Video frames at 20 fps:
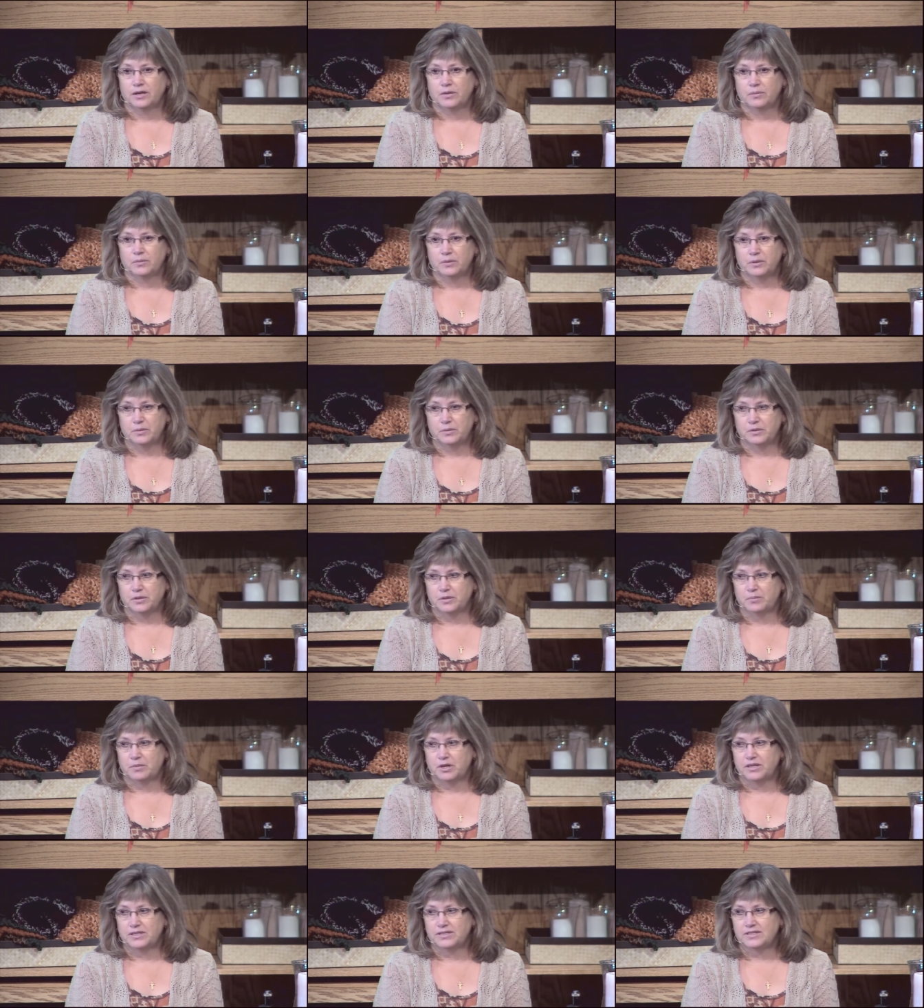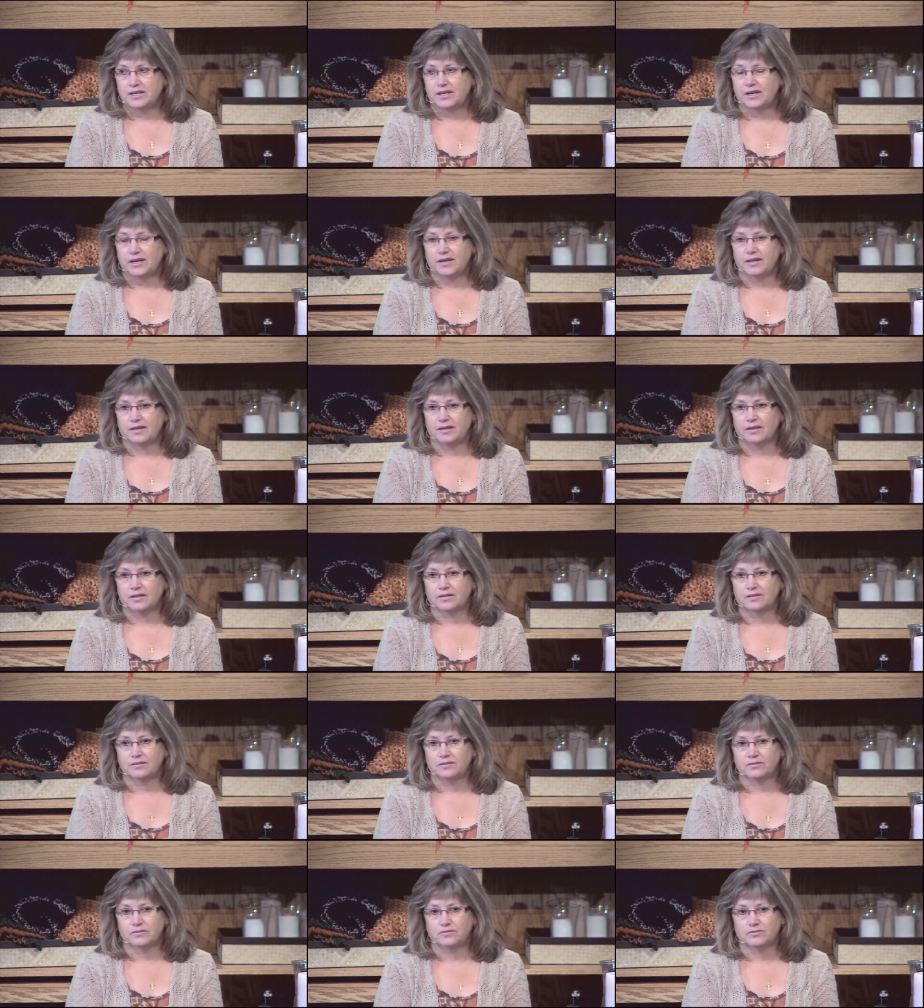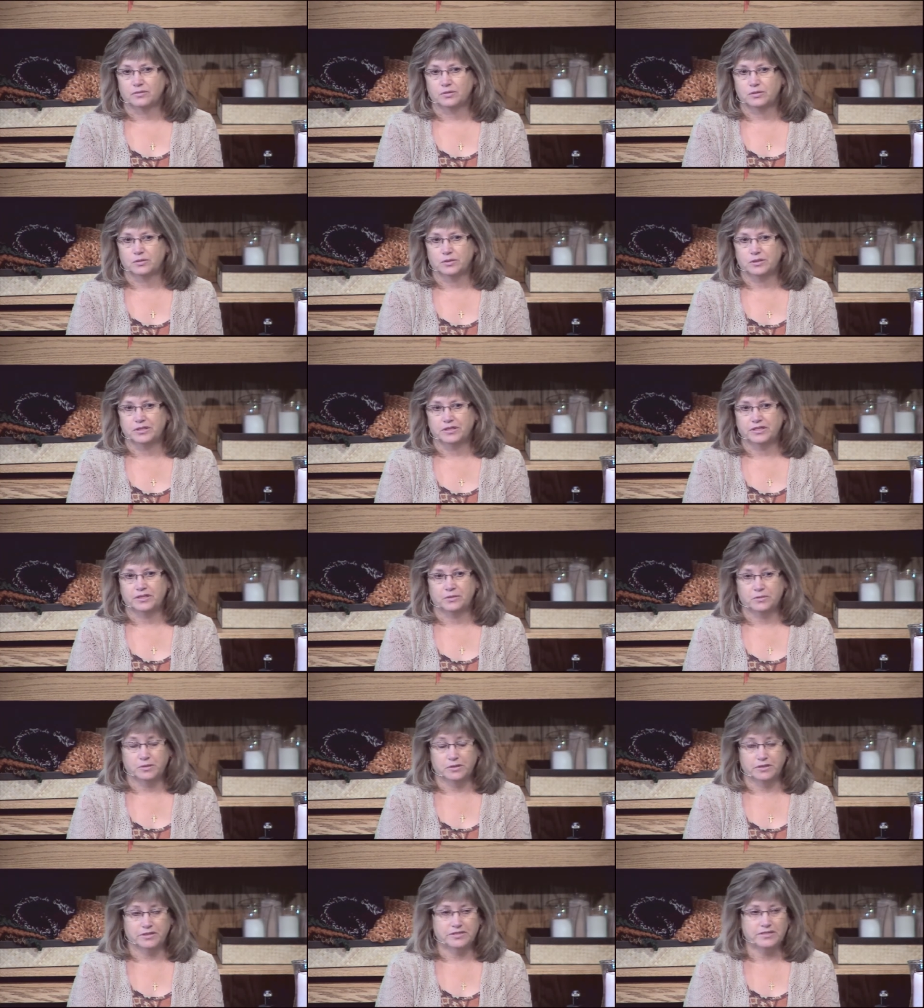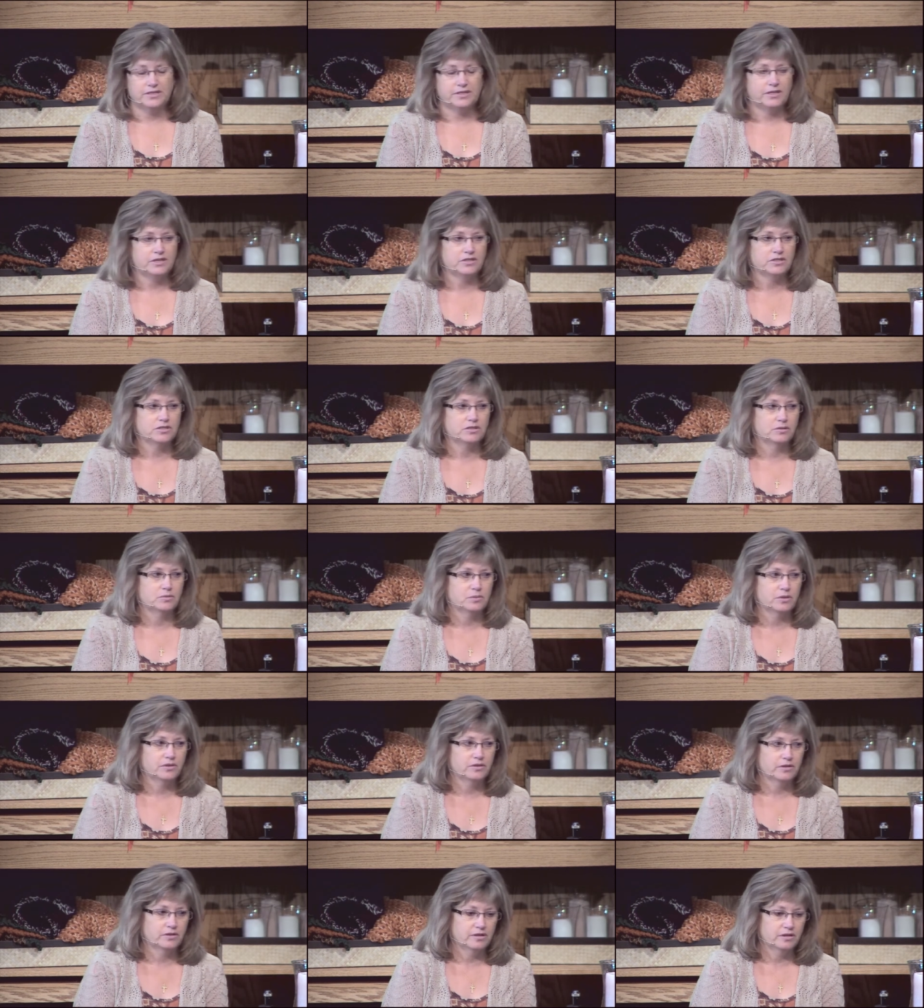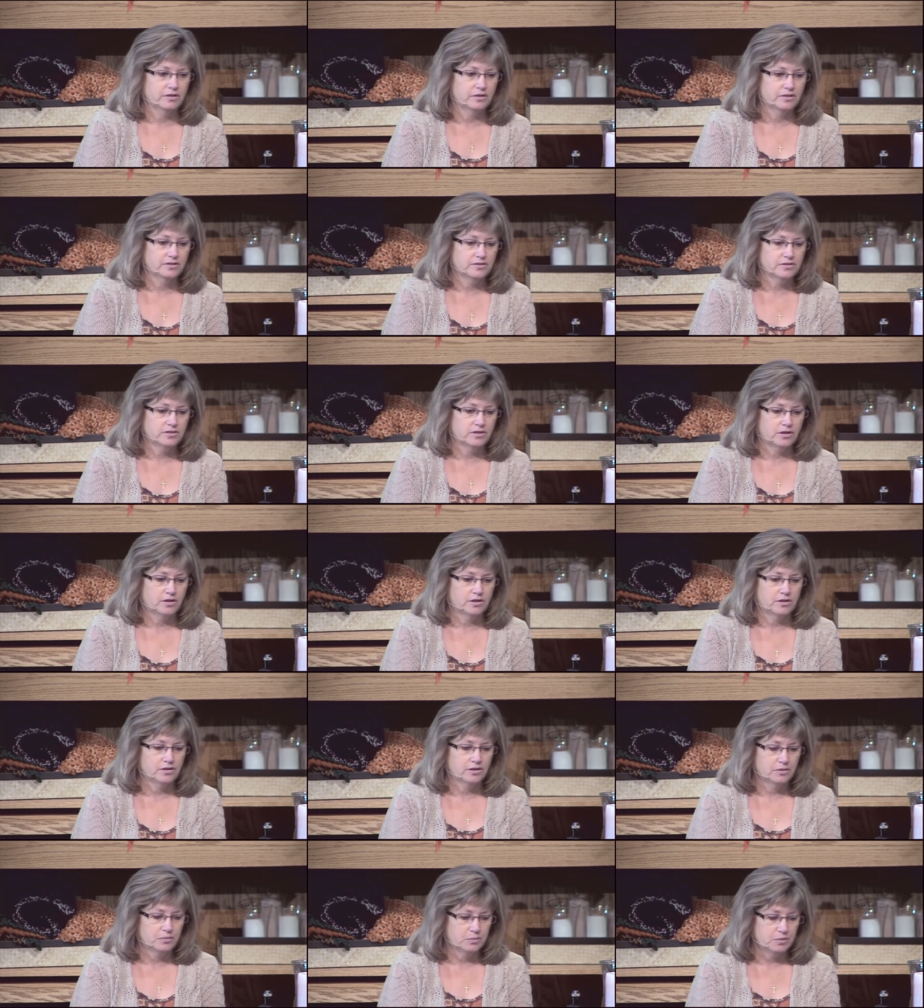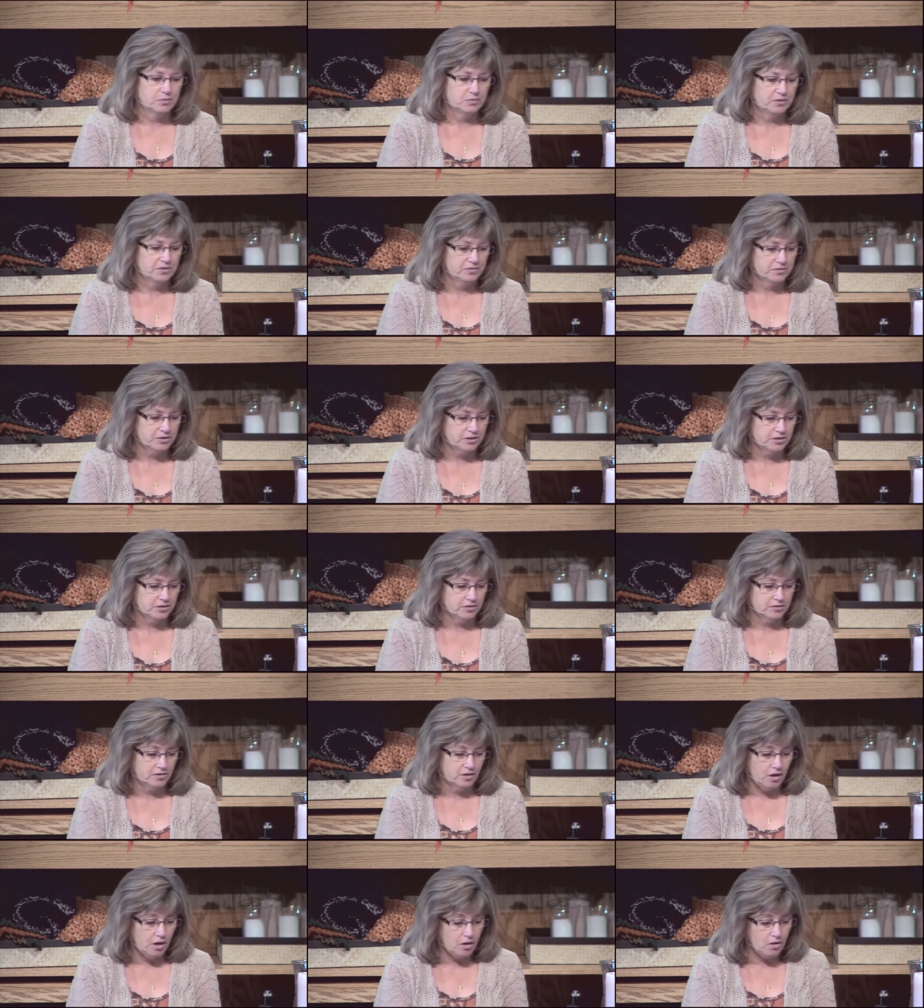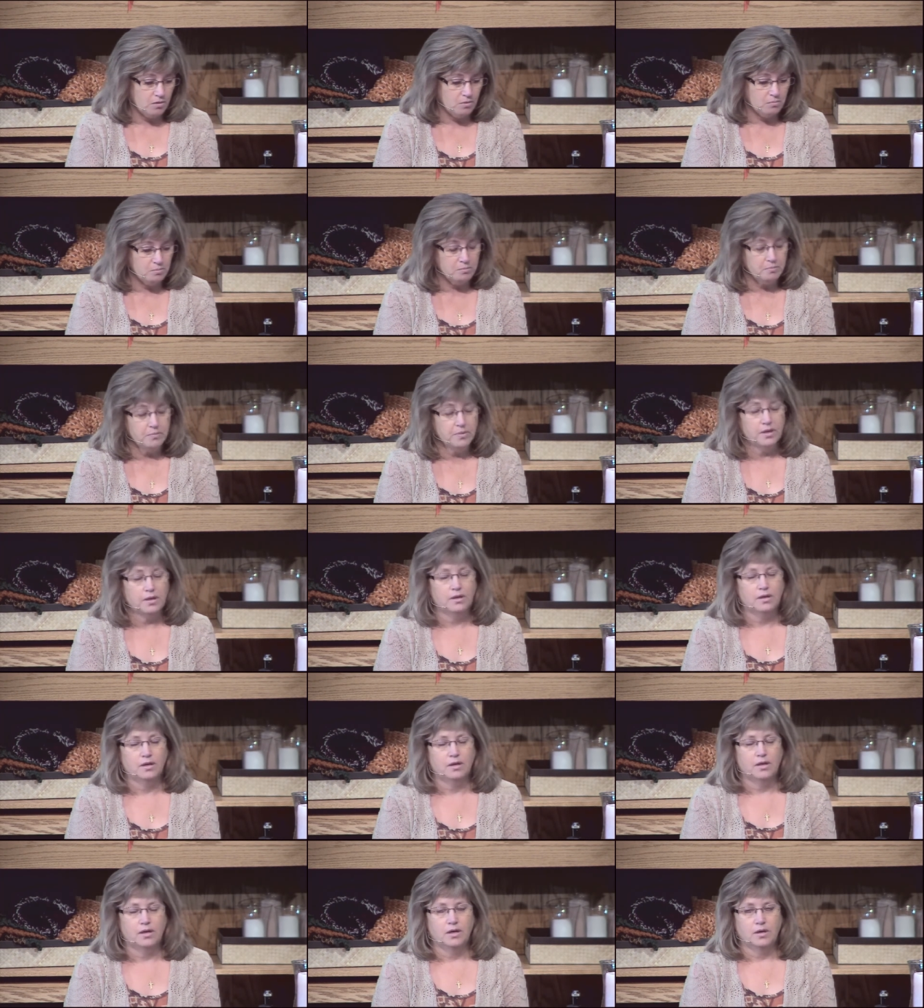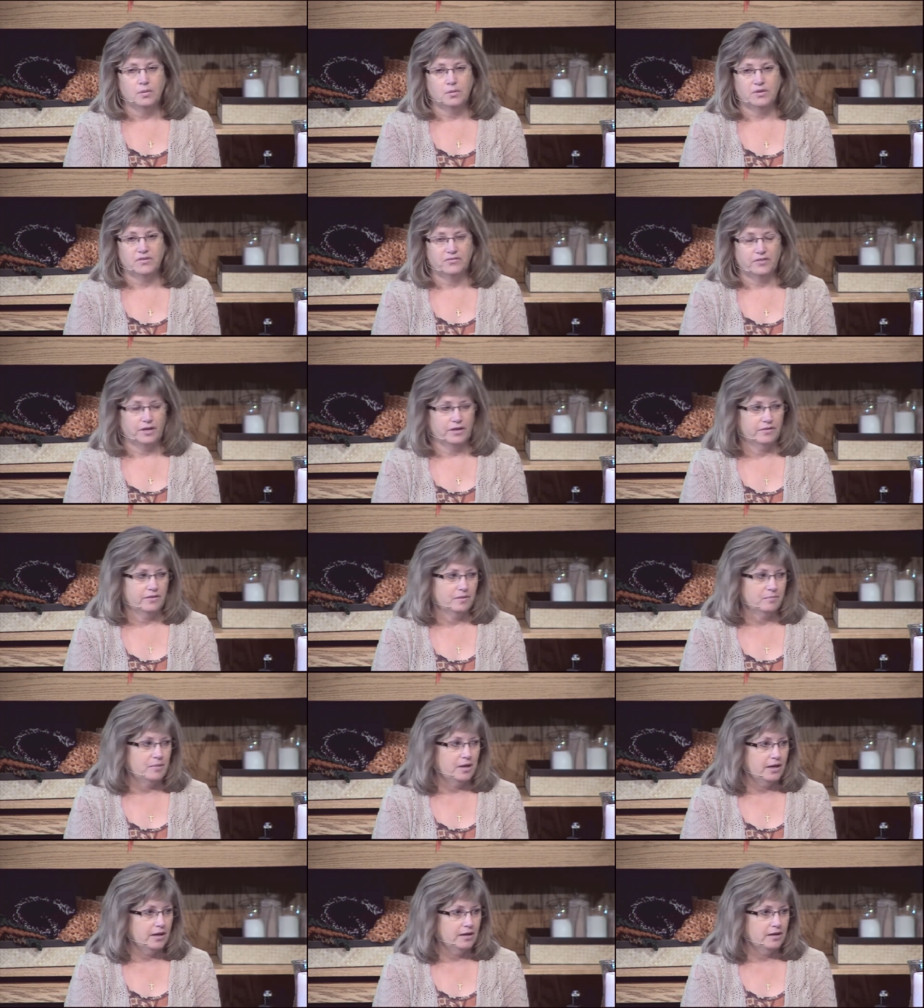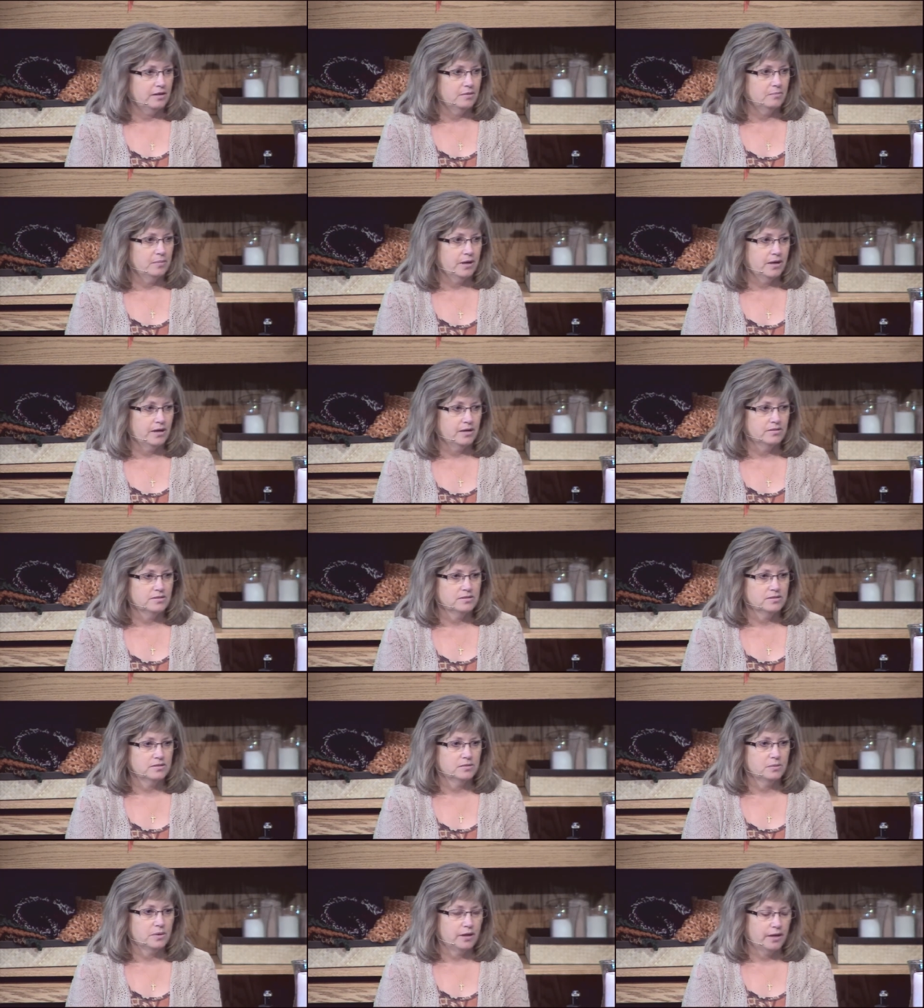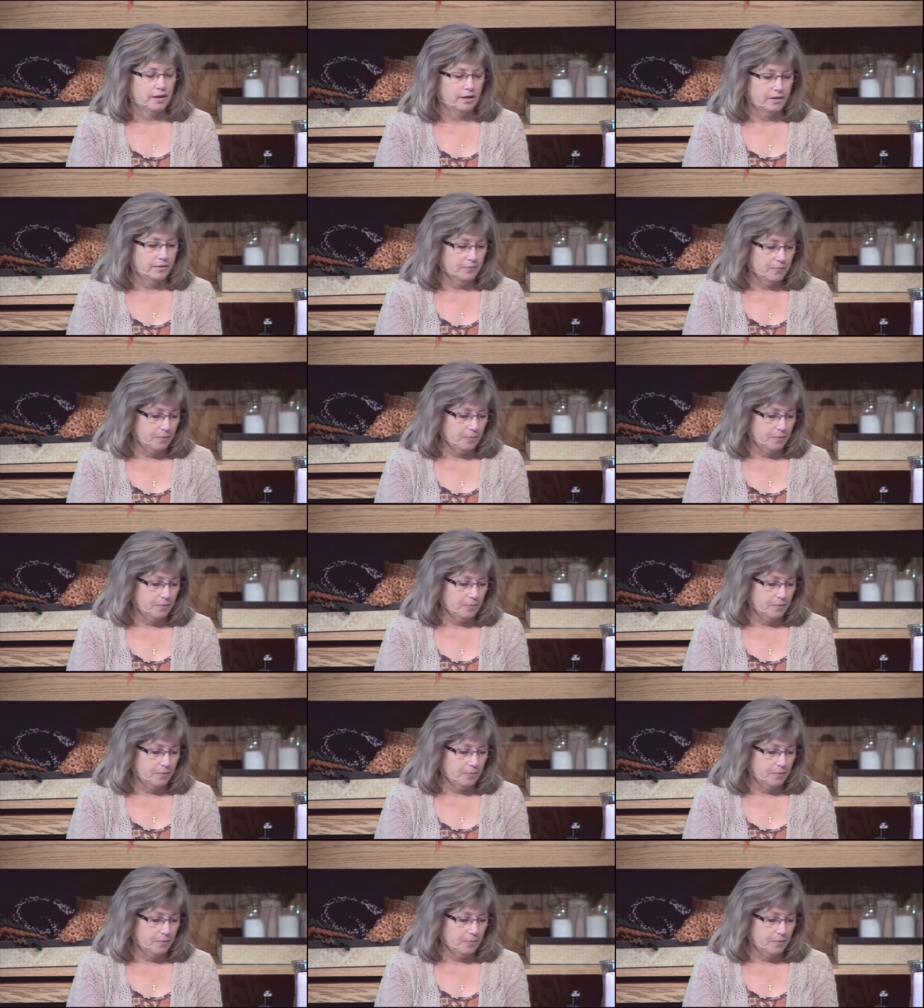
we were in Montana for orientation with our youngest daughter, and when we returned home, we found that Maddie had passed away.